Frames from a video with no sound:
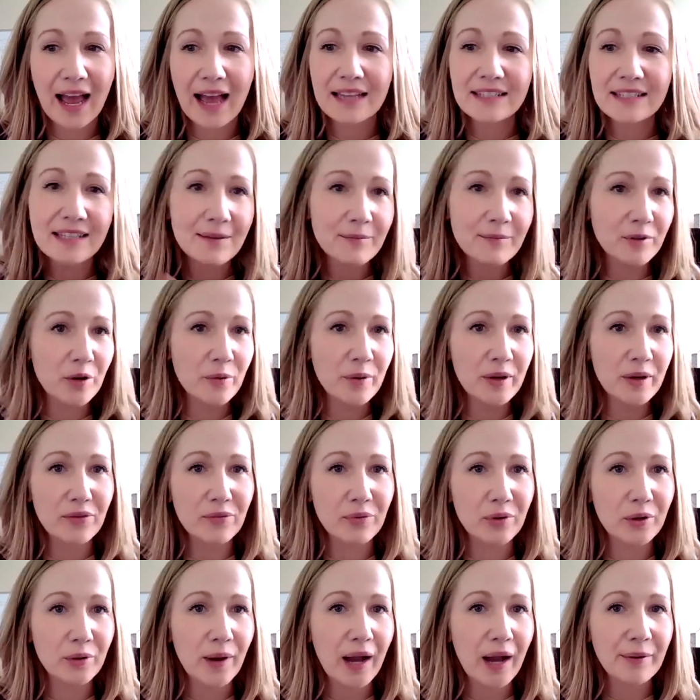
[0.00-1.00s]
as I'm going
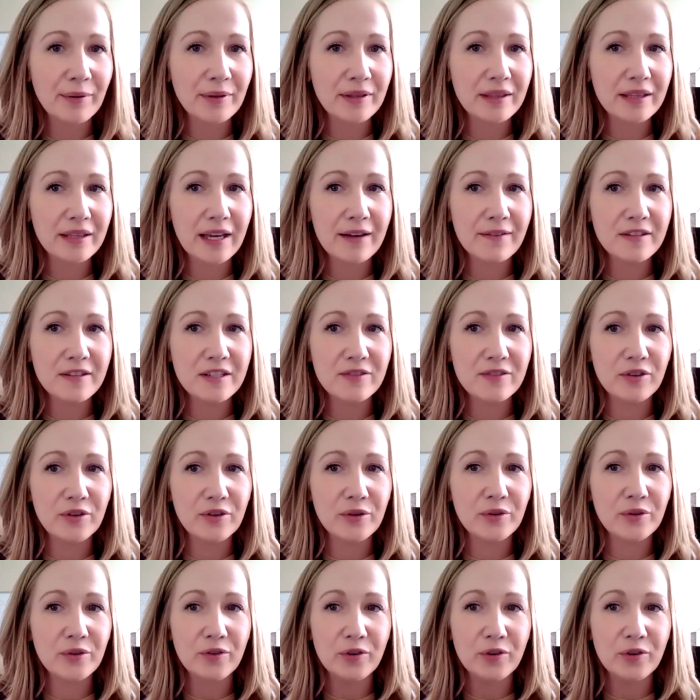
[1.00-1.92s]
through, I would love to,